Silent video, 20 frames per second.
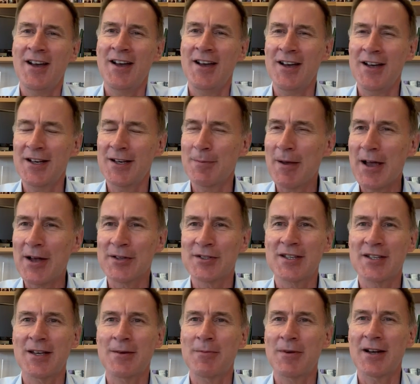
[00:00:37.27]
heard about
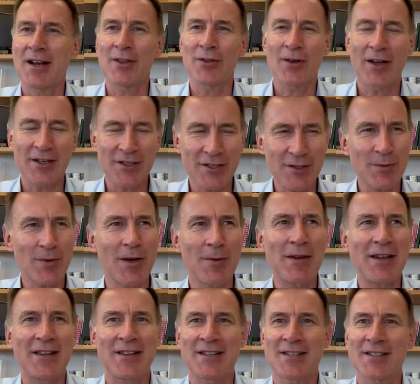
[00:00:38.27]
him and I thought, I just want to
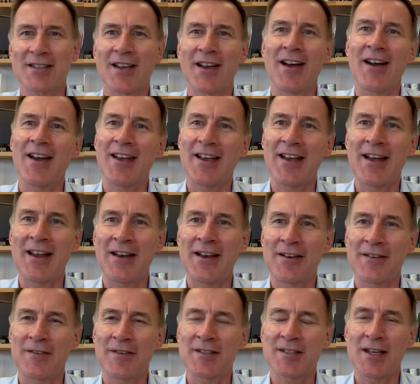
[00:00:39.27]
meet this guy
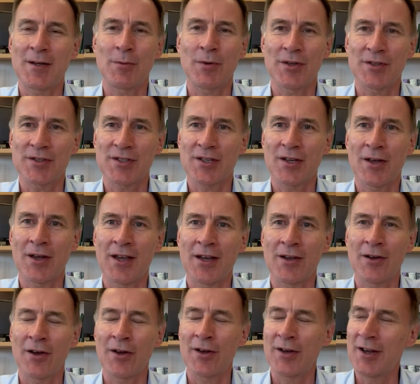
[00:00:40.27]
and see what's going
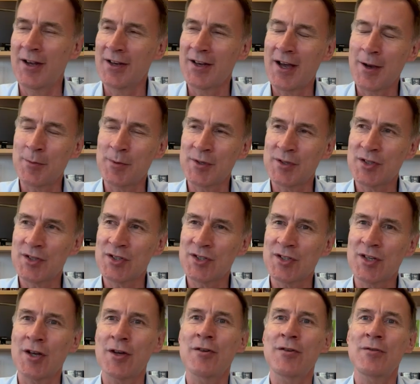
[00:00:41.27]
on. And I was
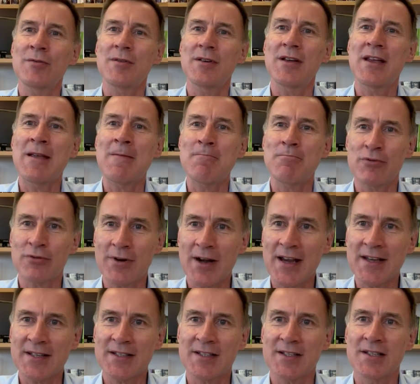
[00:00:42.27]
so
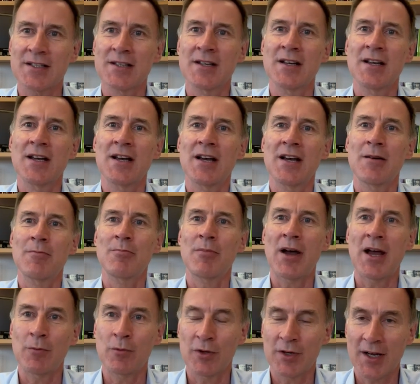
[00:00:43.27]
impressed
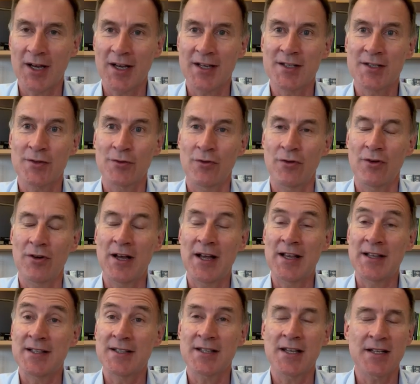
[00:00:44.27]
by what I saw.
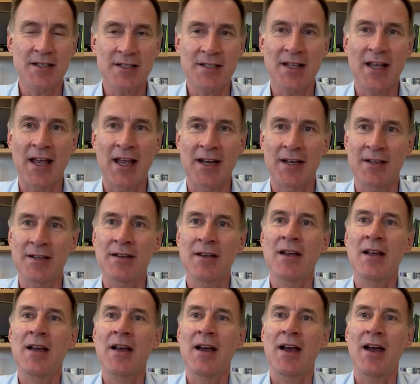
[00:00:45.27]
And since then,
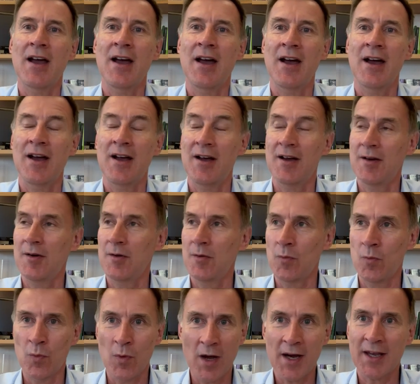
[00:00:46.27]
uh,
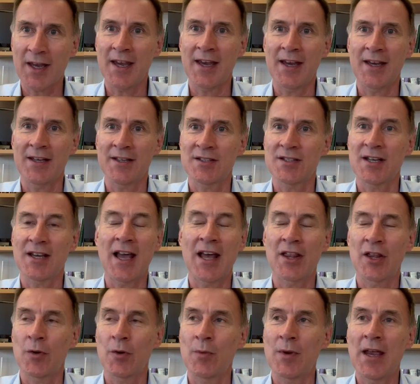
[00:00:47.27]
working
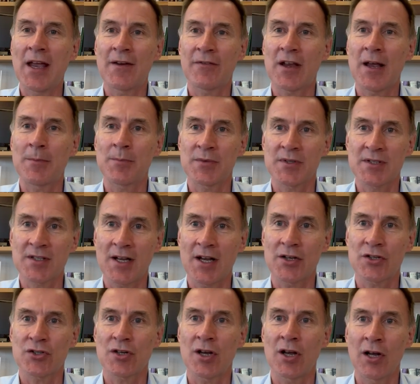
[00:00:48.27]
together, we have come
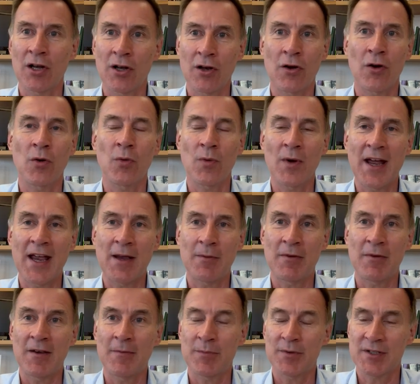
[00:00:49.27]
such a long way.
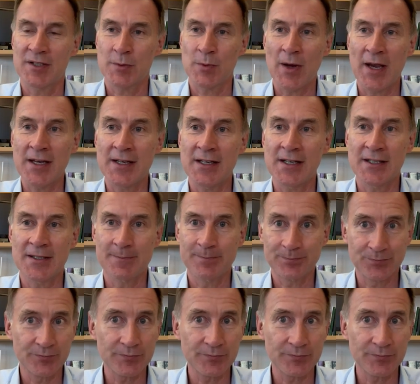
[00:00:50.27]
We persuaded